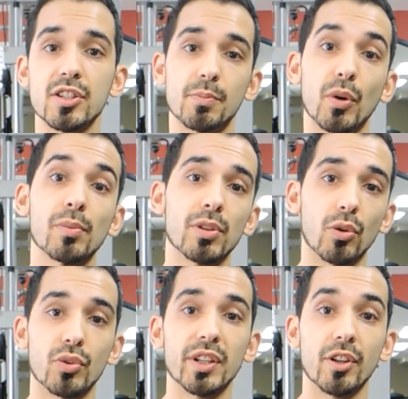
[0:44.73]
as you probably
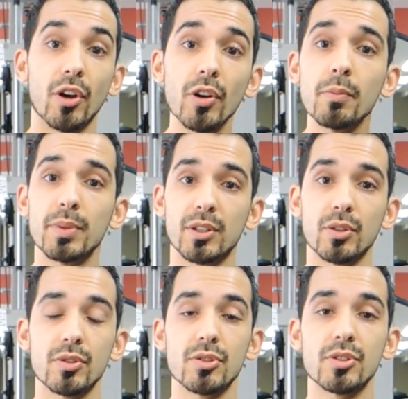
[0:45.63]
already know,
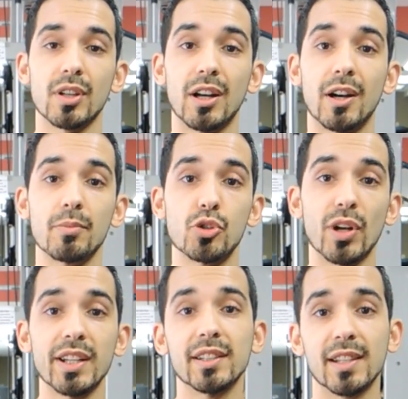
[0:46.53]
because
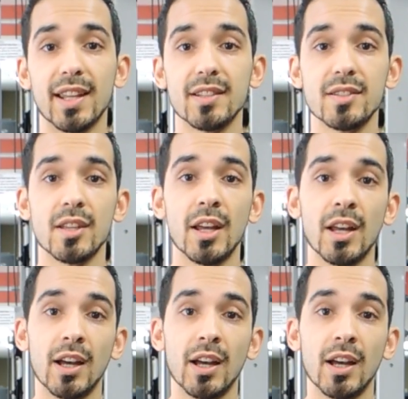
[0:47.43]
training legs